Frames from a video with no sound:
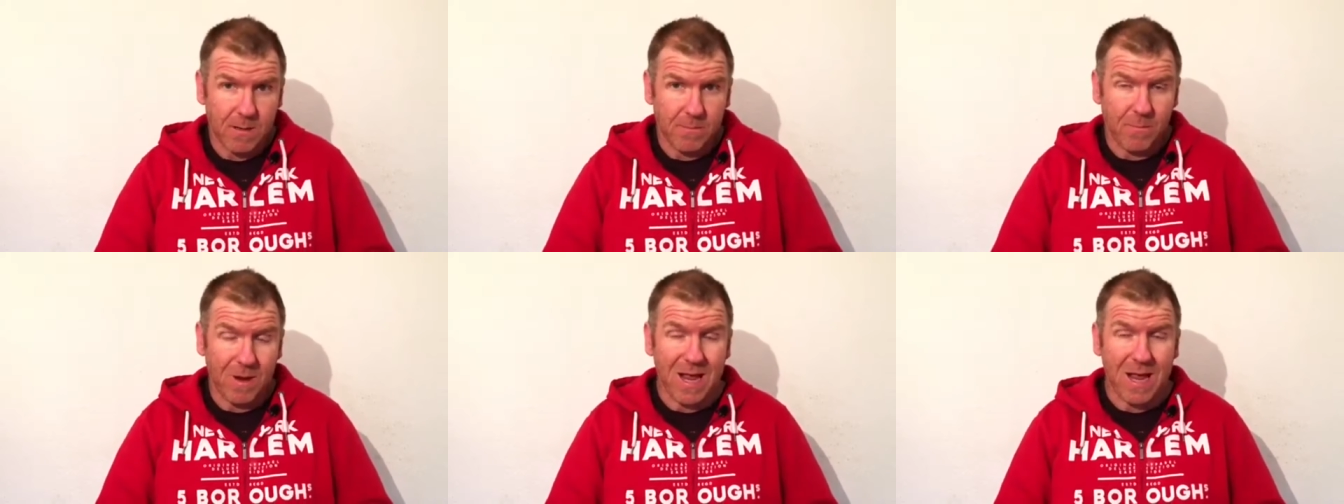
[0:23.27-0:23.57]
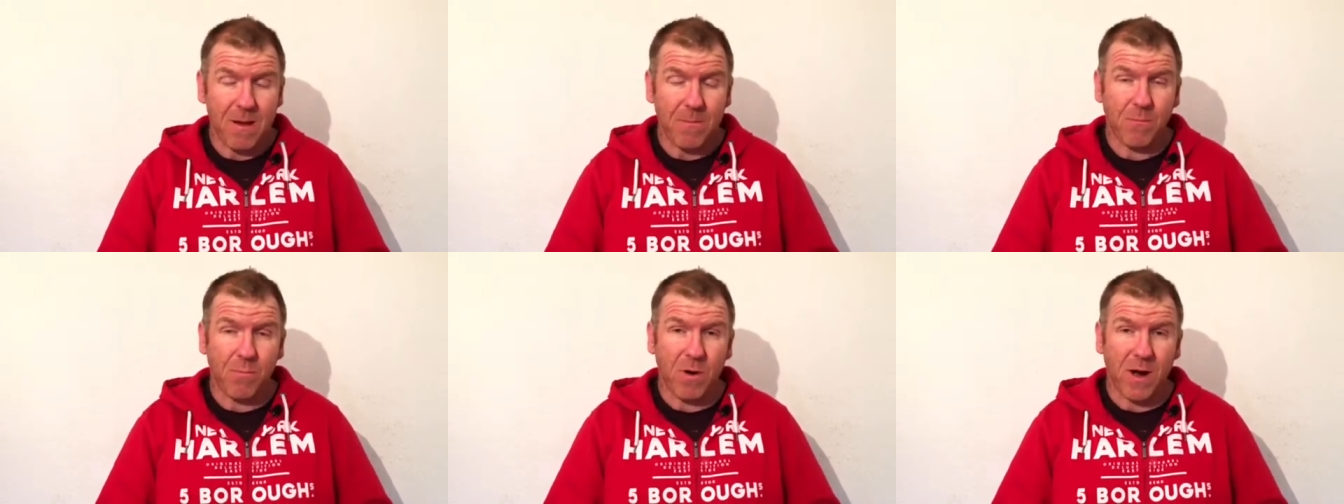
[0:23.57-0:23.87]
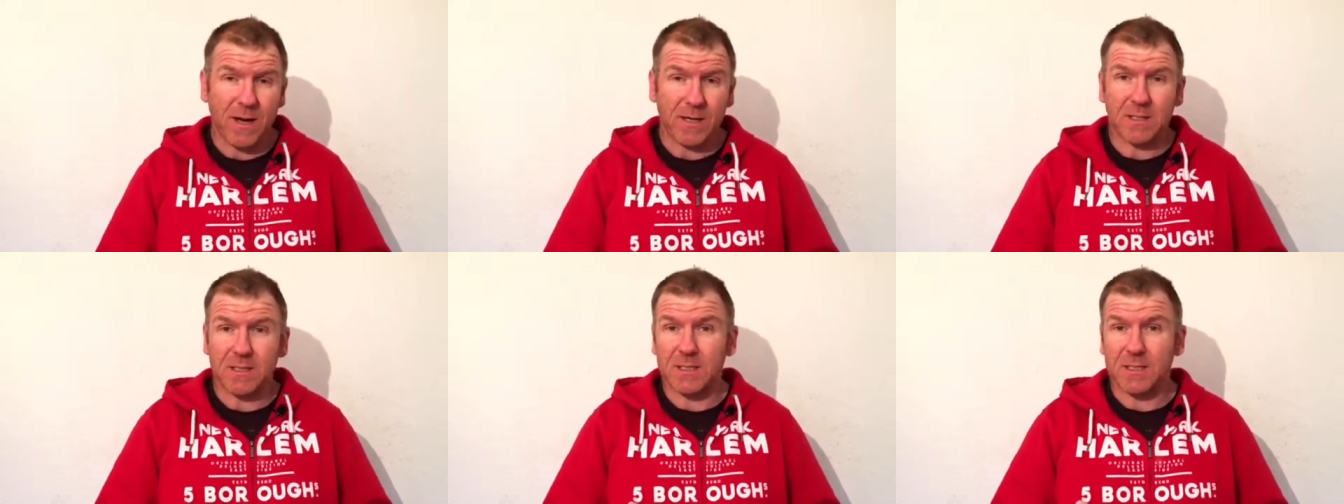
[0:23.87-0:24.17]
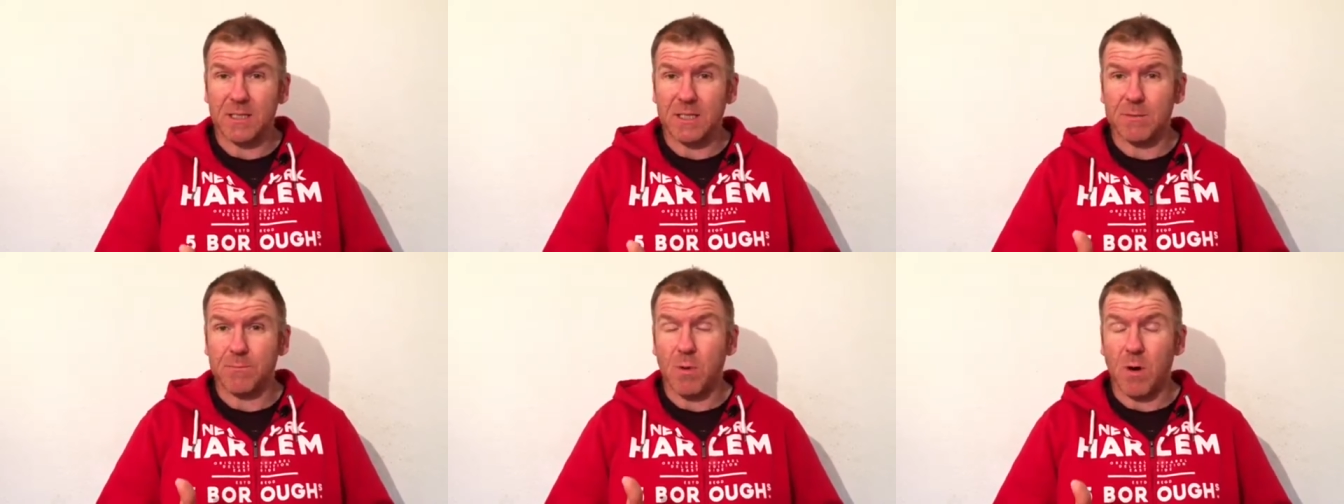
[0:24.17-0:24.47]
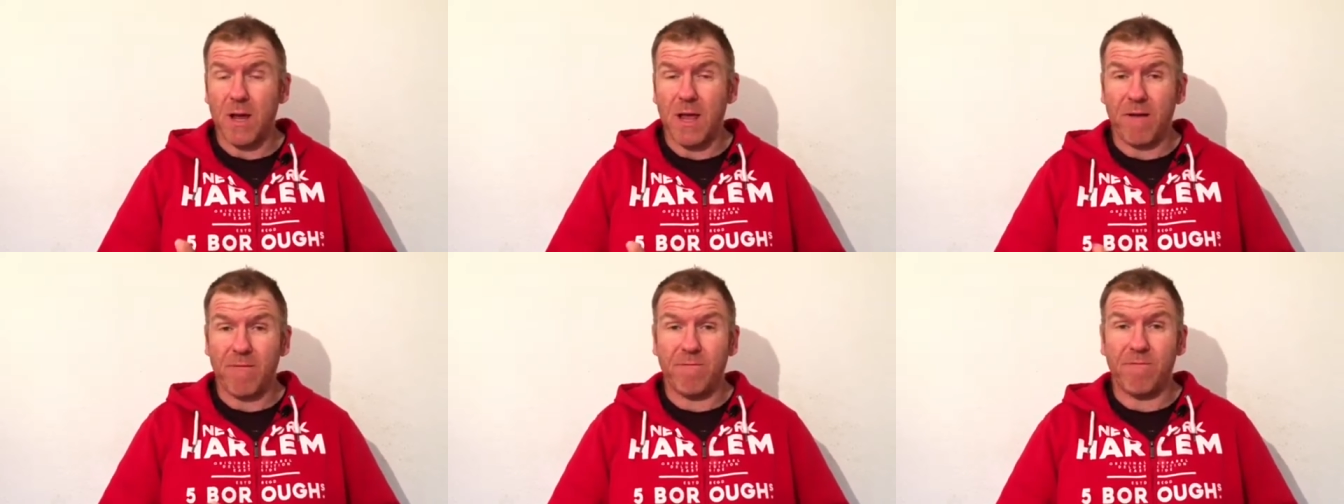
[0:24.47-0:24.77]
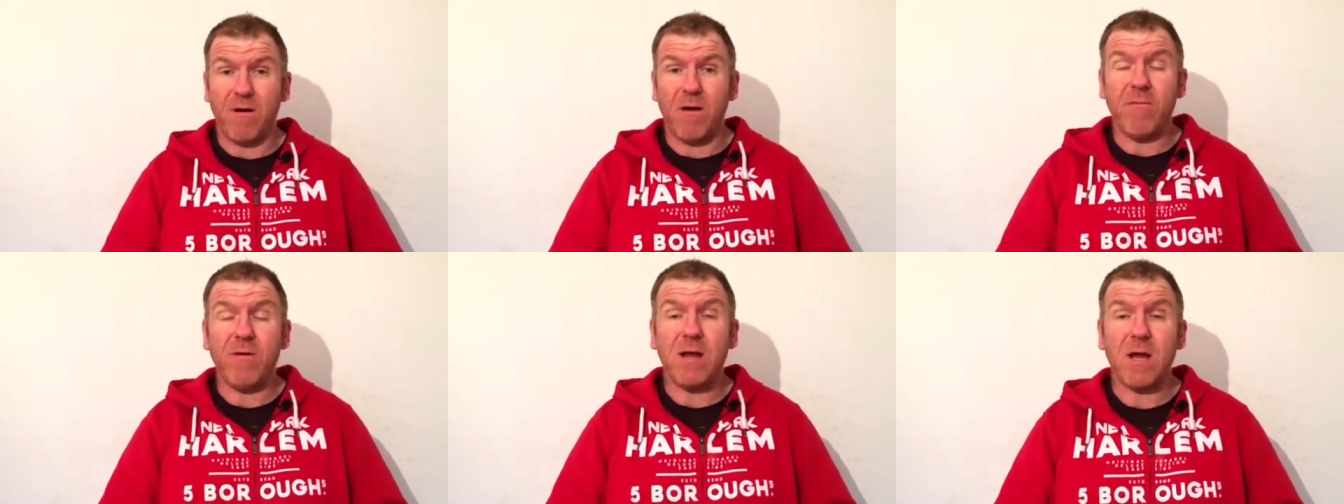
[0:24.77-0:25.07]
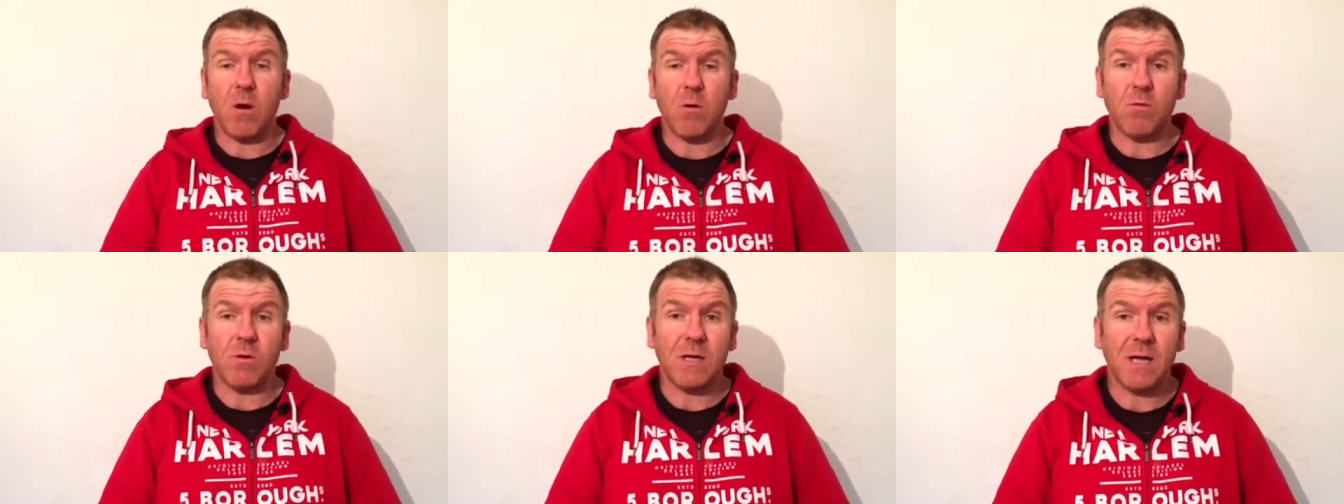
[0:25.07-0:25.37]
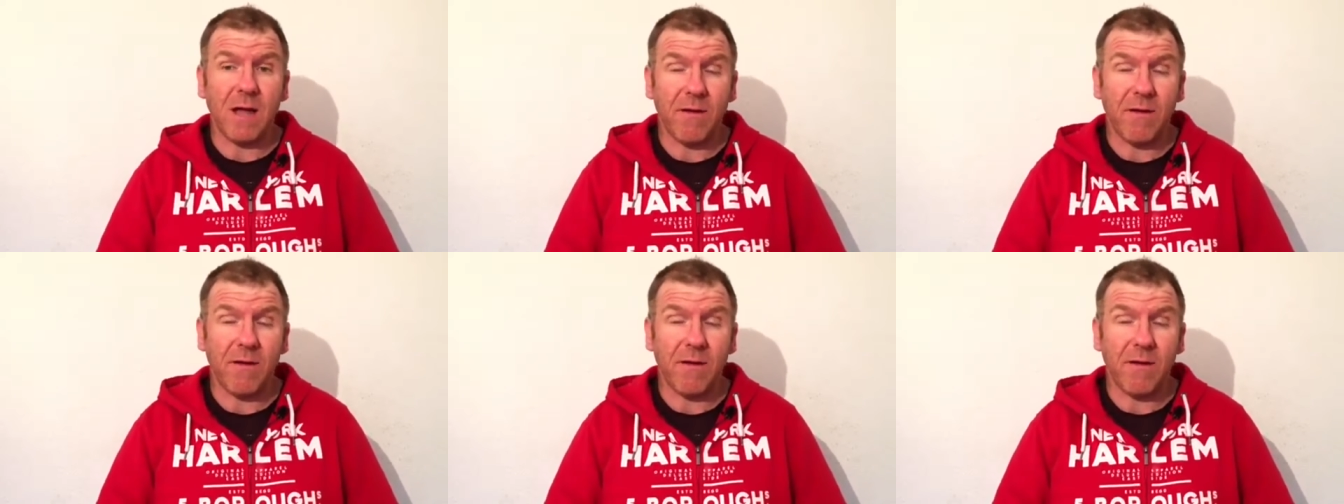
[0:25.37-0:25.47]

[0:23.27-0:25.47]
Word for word: But our practices by our very own